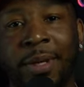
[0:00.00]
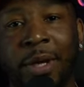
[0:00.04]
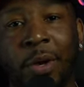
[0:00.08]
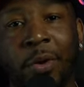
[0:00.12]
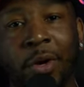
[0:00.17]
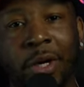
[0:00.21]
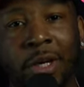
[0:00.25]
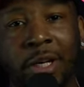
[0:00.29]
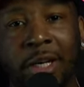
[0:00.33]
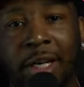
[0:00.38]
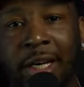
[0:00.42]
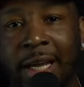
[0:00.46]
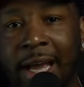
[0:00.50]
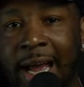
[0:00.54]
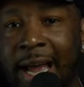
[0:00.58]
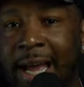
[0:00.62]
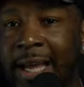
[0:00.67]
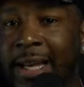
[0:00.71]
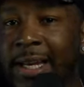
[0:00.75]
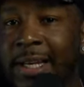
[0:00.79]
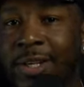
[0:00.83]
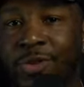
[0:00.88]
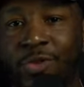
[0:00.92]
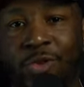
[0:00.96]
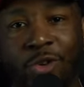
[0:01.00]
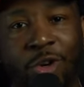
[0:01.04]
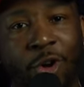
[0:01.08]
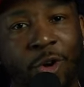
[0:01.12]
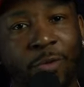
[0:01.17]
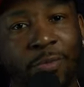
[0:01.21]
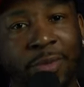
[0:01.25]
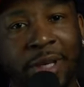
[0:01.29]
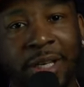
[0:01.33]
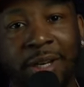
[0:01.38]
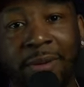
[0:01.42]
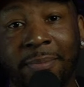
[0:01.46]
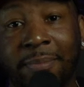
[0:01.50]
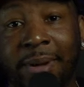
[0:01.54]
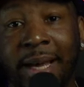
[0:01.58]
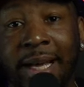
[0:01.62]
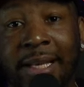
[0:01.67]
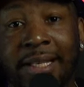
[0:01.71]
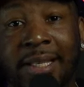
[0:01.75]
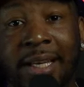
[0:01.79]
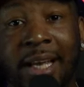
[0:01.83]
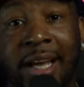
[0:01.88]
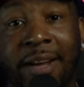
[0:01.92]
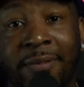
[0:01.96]
Be on the lookout. This is gonna be the
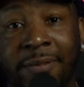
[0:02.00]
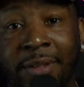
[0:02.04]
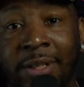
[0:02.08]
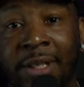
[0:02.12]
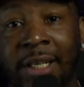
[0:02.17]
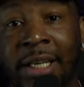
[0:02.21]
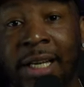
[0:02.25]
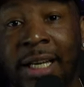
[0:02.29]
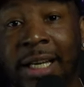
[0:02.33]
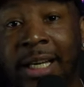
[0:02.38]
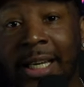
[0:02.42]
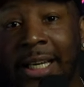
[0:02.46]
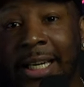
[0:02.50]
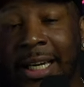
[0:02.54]
best ever.